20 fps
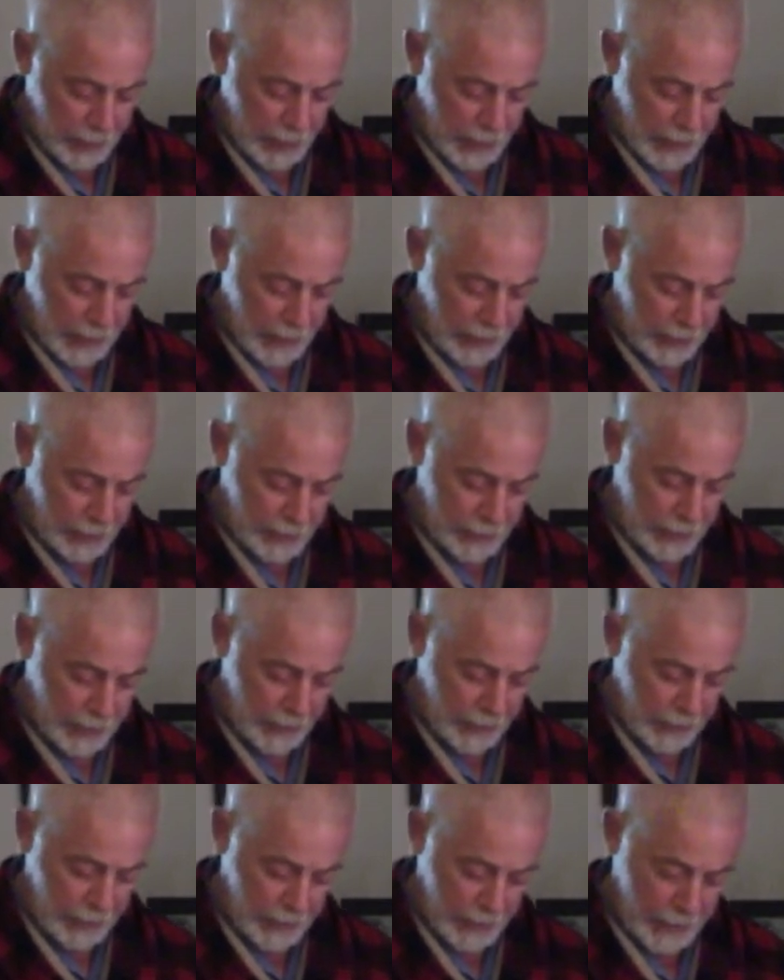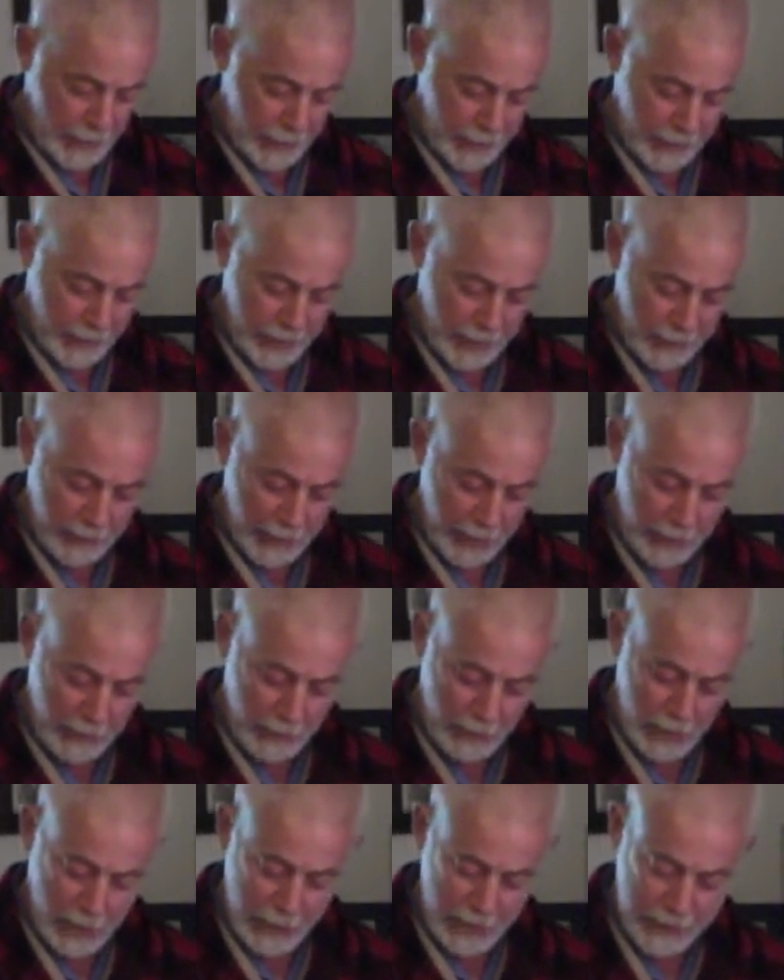day during their 10-minute
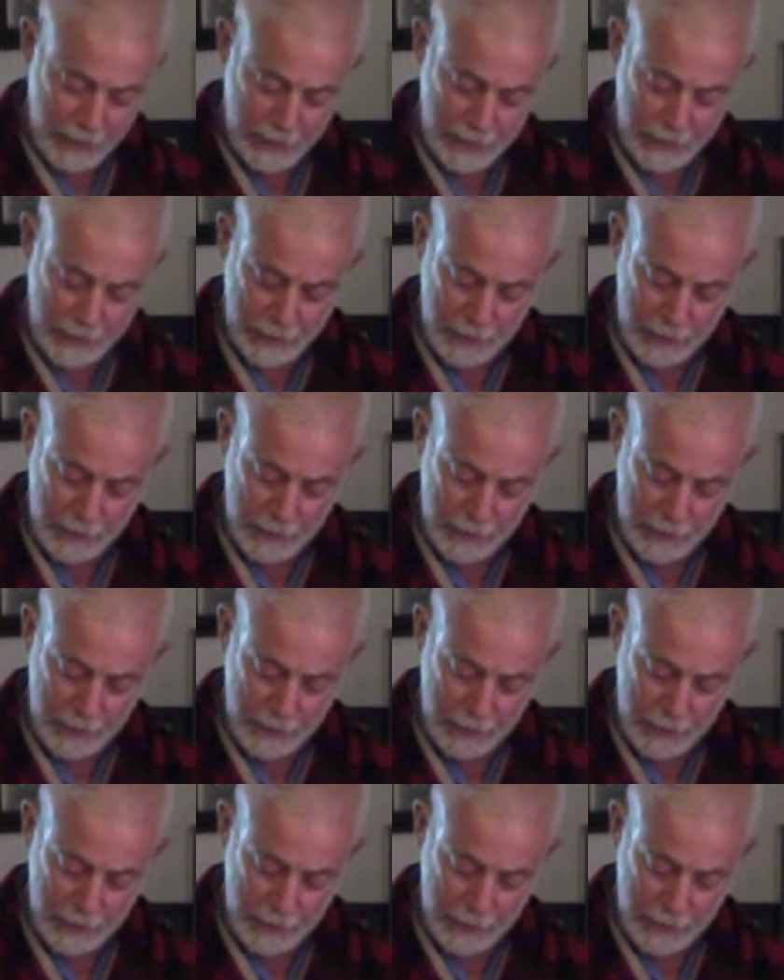walk